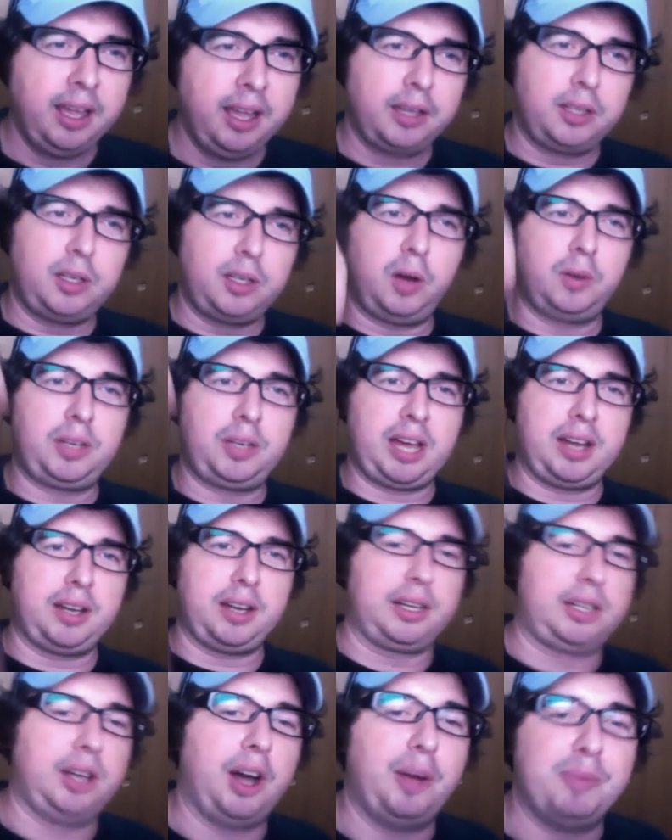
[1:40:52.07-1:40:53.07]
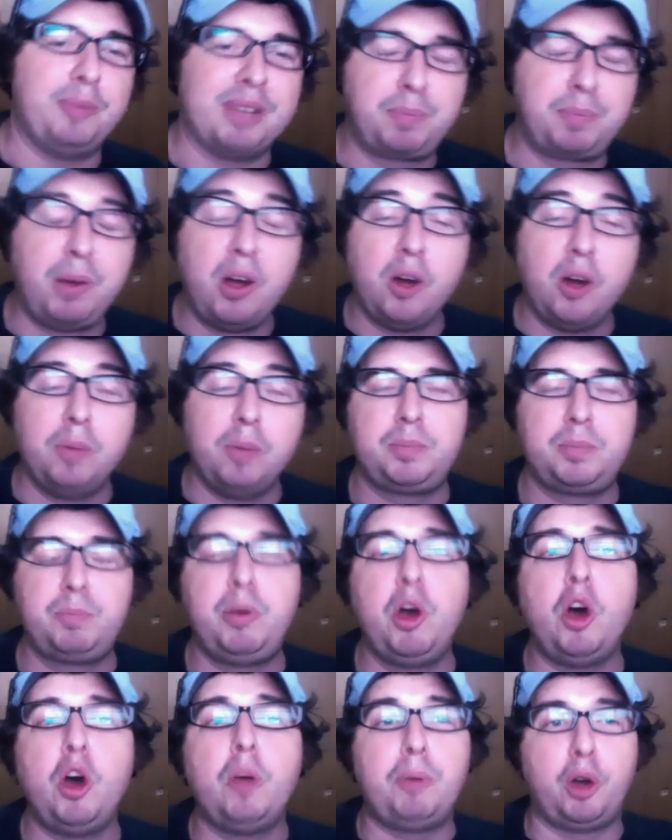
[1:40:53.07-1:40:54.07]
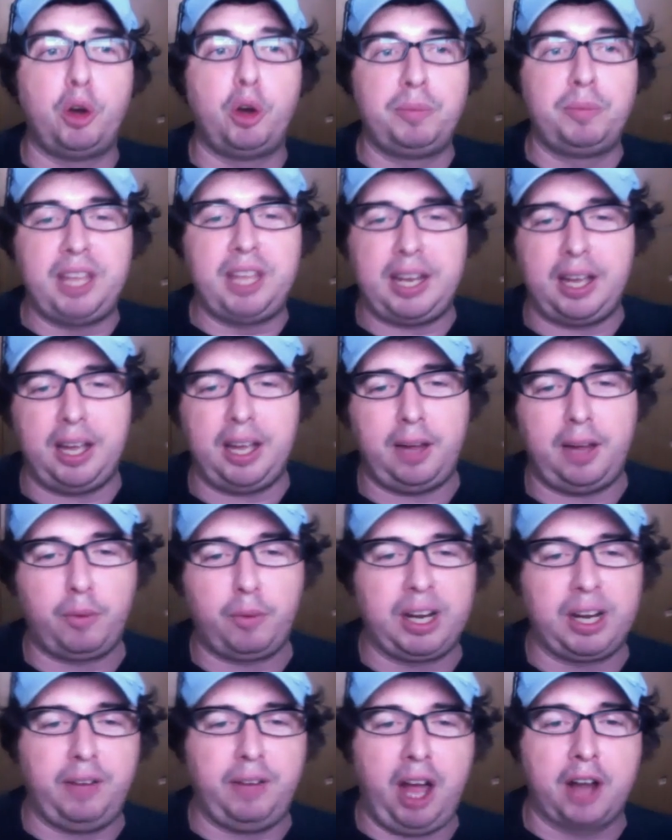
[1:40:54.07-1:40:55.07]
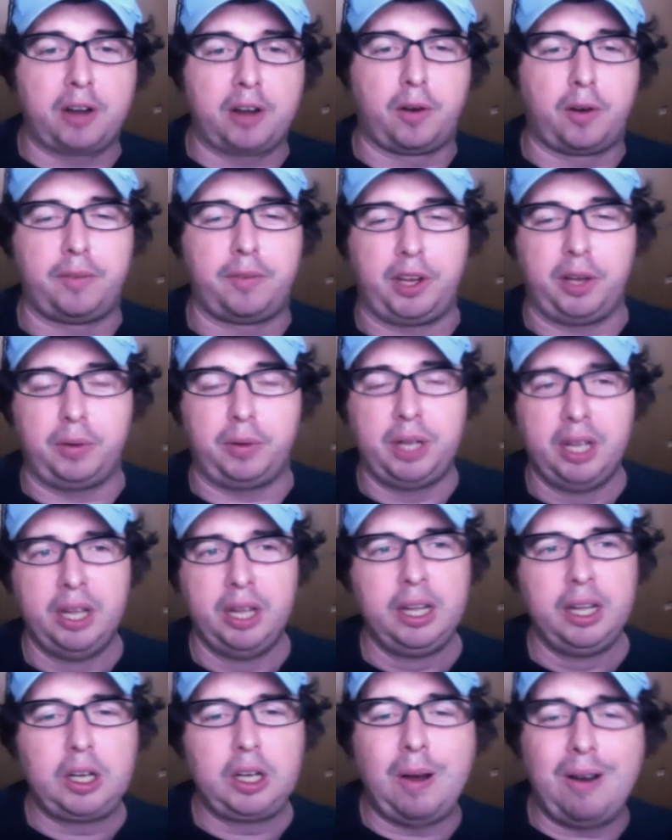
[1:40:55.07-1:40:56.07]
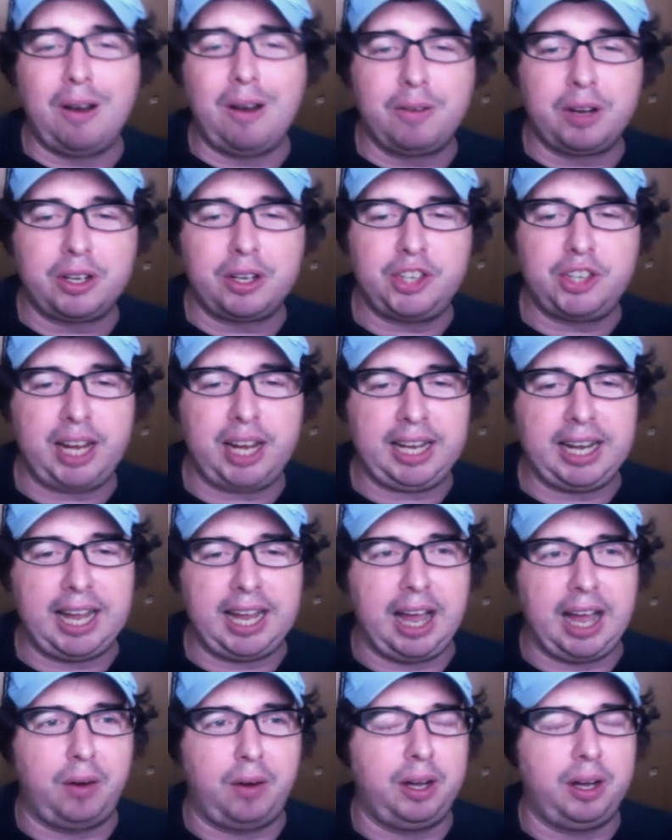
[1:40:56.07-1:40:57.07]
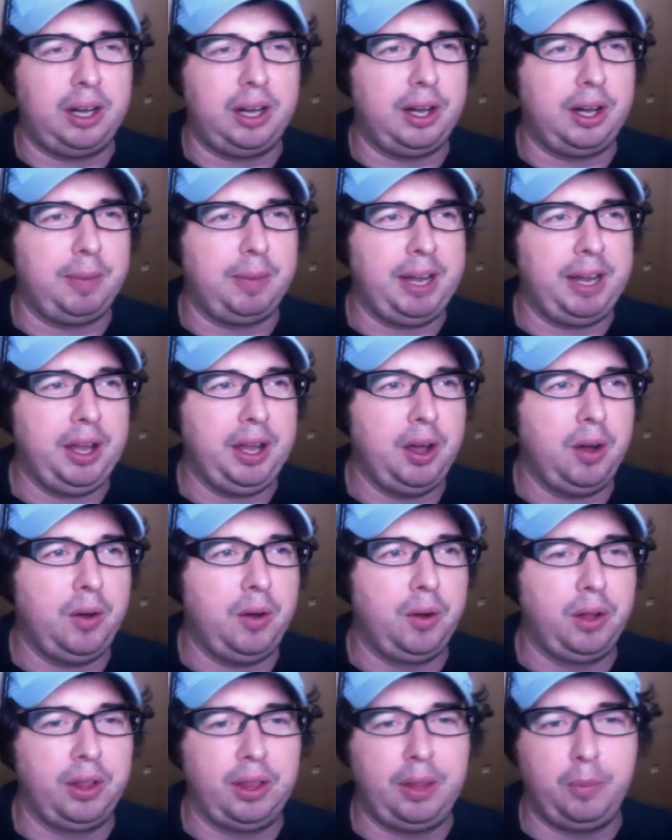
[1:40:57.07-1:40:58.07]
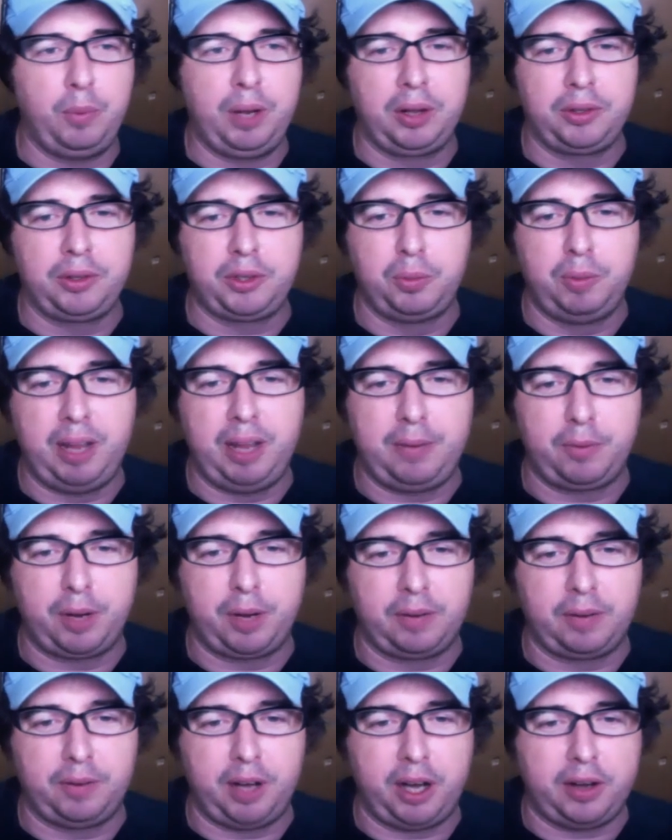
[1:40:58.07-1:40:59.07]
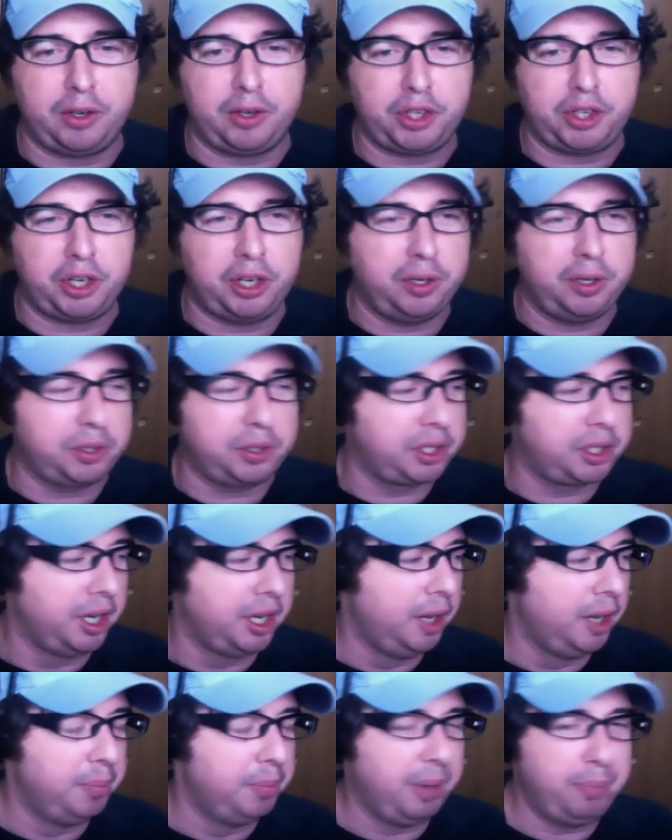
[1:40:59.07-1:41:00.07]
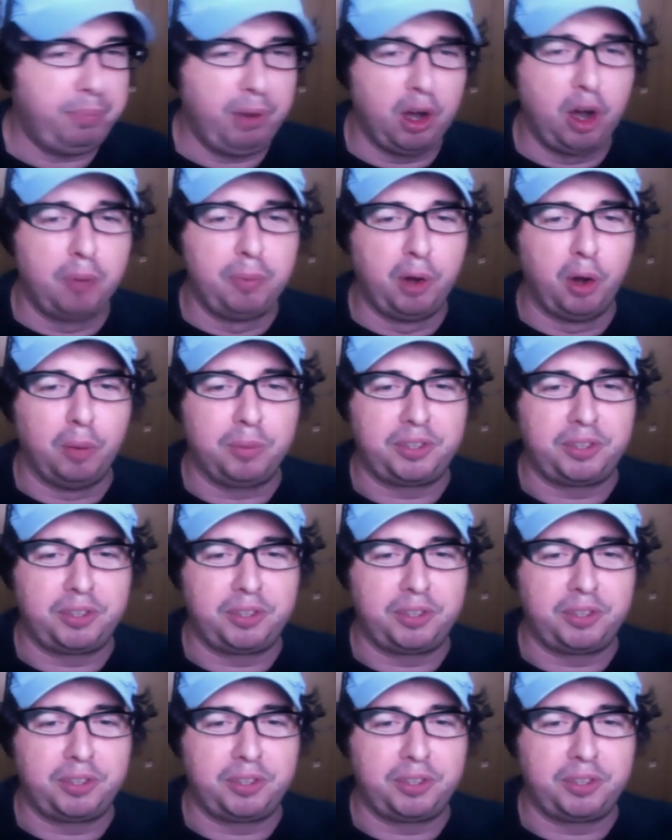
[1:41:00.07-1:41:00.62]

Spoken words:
go down in the comments. Boom Boom did a Ring of Honor review. Go over and check it out. I know we don't do many Ring of Honor shows, but Boom Booms